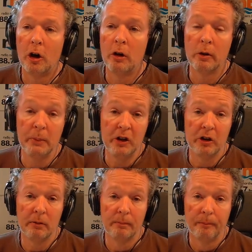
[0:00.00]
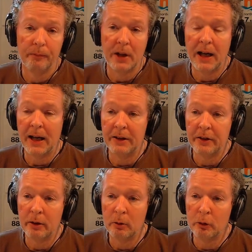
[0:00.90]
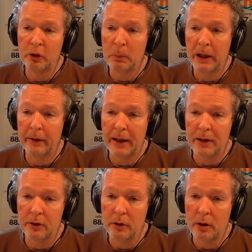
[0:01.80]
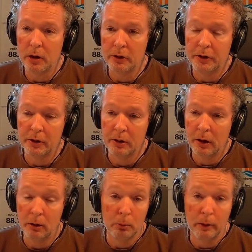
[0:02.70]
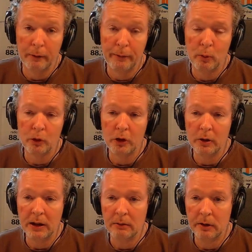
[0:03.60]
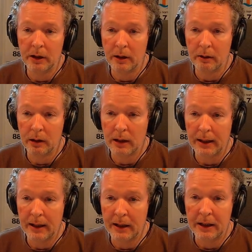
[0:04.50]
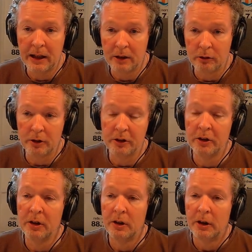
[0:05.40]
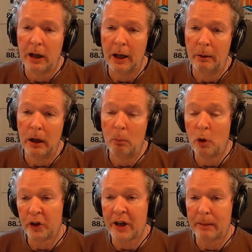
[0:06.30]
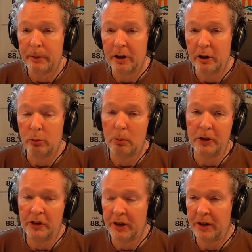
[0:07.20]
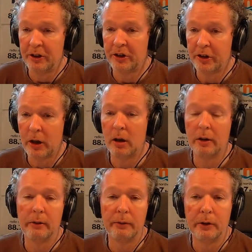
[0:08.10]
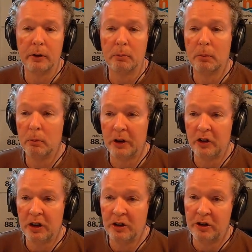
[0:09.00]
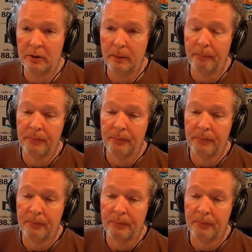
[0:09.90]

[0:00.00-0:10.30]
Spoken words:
on a mission, and they'll split $1,000, a fortune in, you know, the late 1800s. And what's happened is what we see at the start of the film, which is,